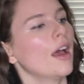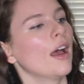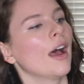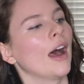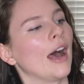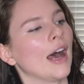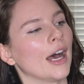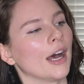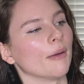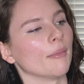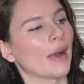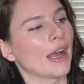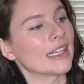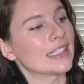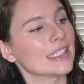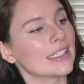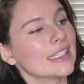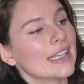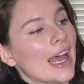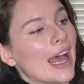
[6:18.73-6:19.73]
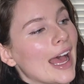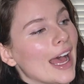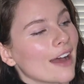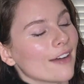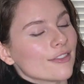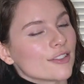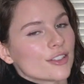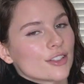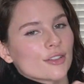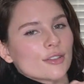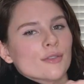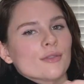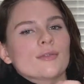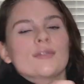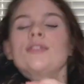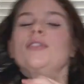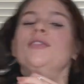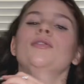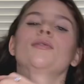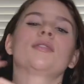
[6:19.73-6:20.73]
I didn't have to
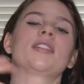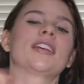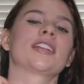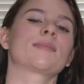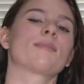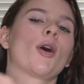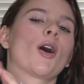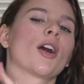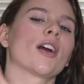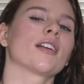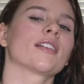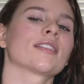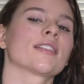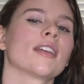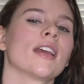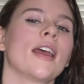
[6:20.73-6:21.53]
do this part,